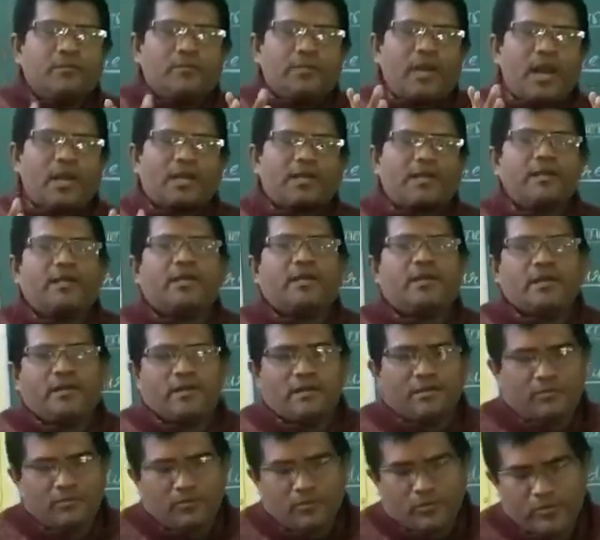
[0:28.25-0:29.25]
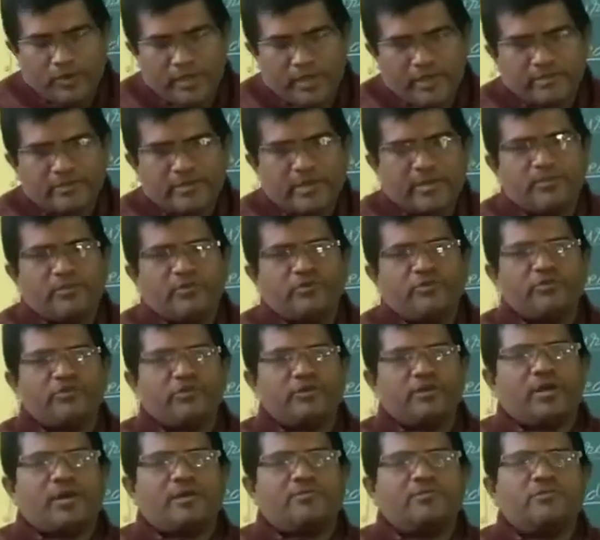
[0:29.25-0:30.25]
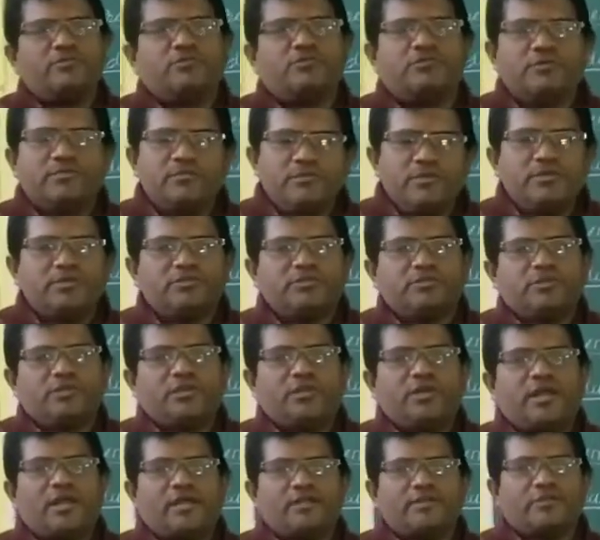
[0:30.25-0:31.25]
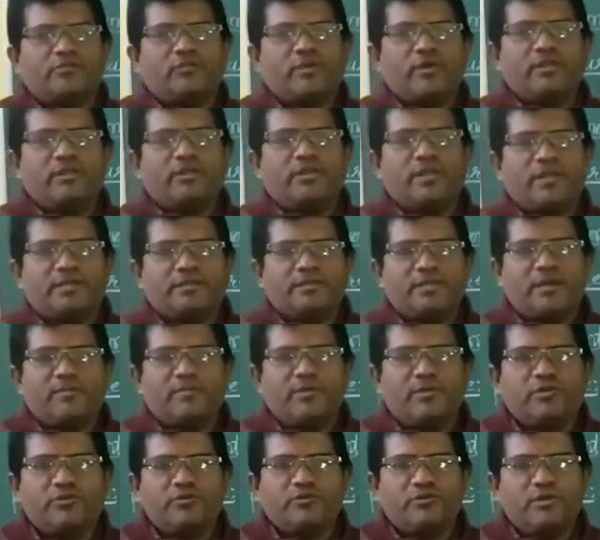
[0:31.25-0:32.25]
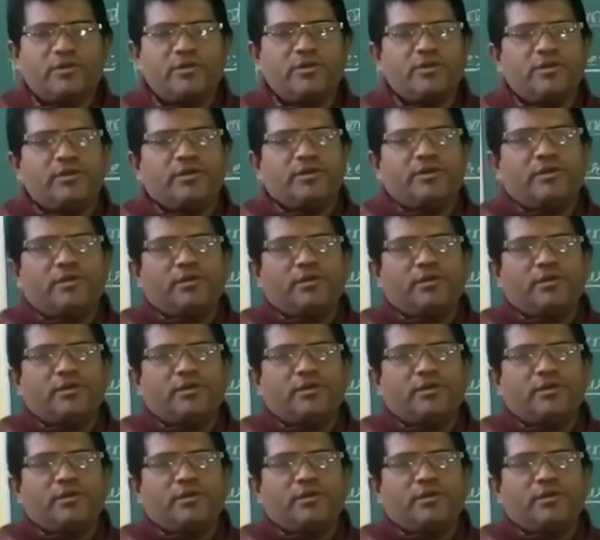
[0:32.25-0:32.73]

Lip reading: practical board examination of the CBSE class 12th examination.